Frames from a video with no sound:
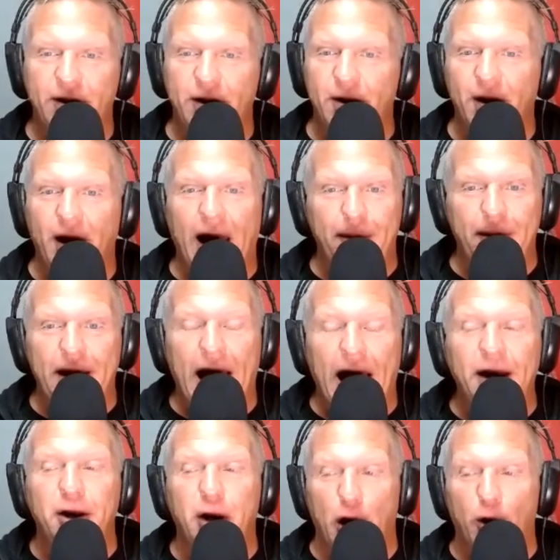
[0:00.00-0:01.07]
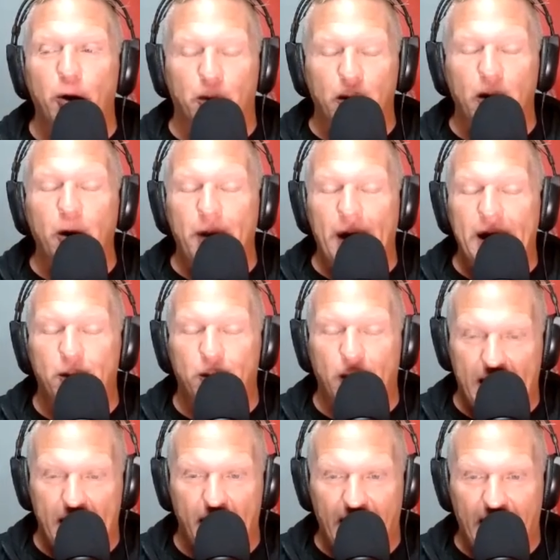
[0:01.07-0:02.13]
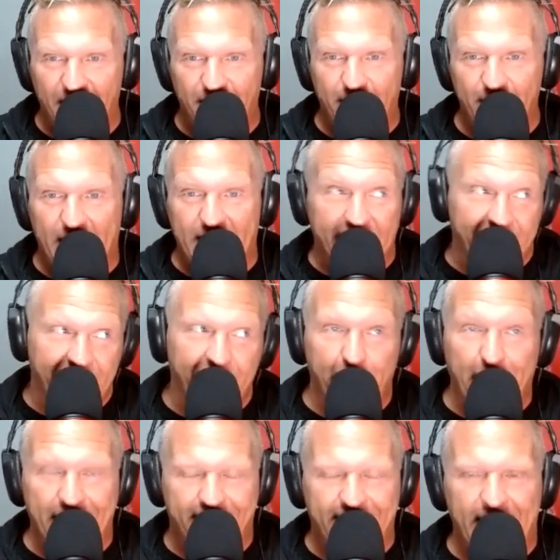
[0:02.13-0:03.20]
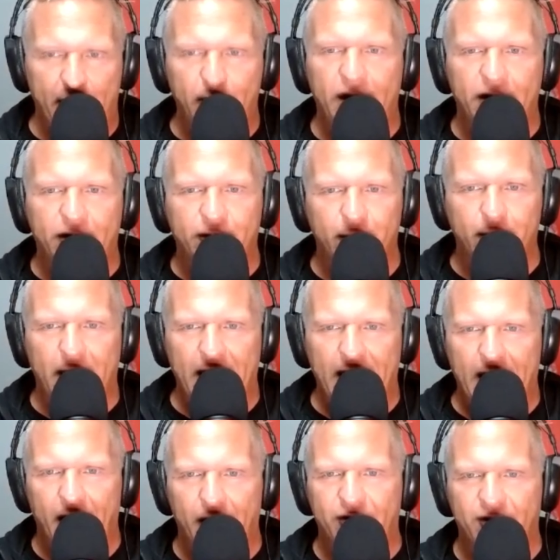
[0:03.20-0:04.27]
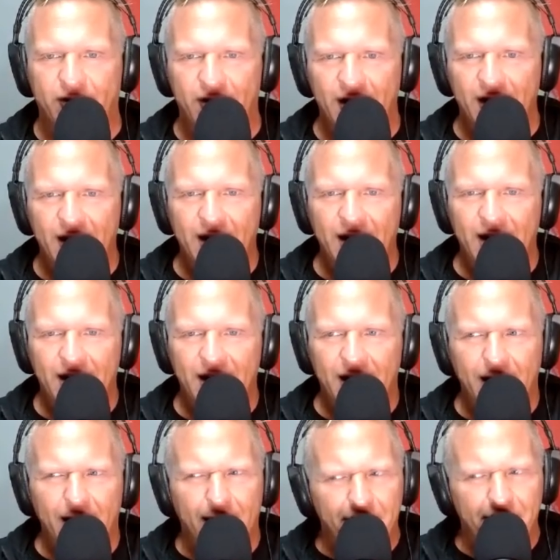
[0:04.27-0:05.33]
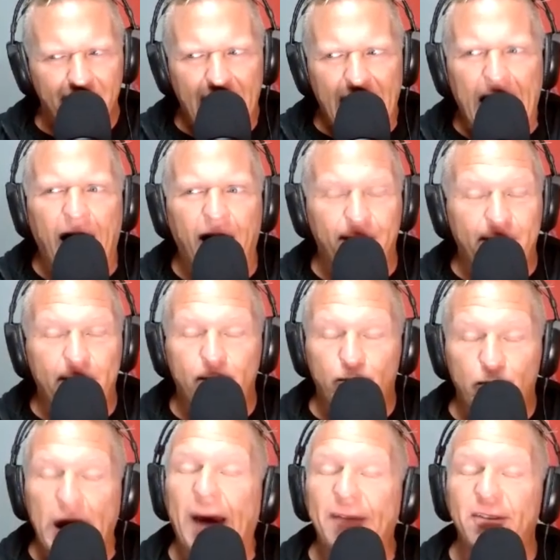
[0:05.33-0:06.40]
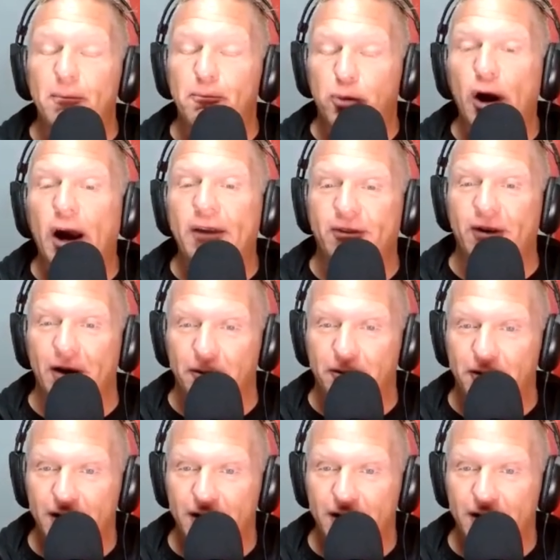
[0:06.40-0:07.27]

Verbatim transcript: dude, I mean, I know the road that he ran off, like, because it's about 10 minutes from my house. Mm. How, that's impressive.